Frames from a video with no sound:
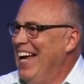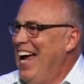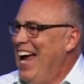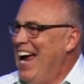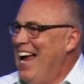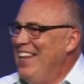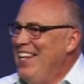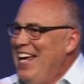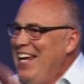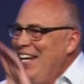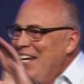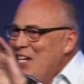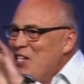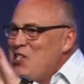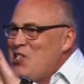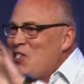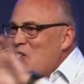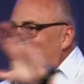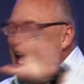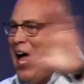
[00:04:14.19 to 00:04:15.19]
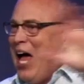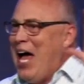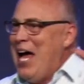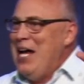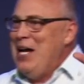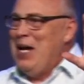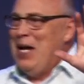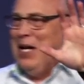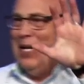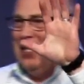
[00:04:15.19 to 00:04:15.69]
and then
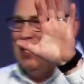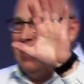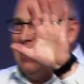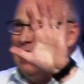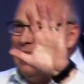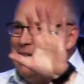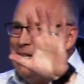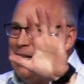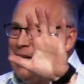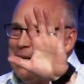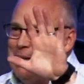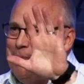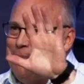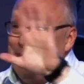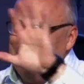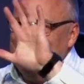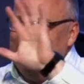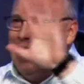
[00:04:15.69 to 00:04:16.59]
inside and in the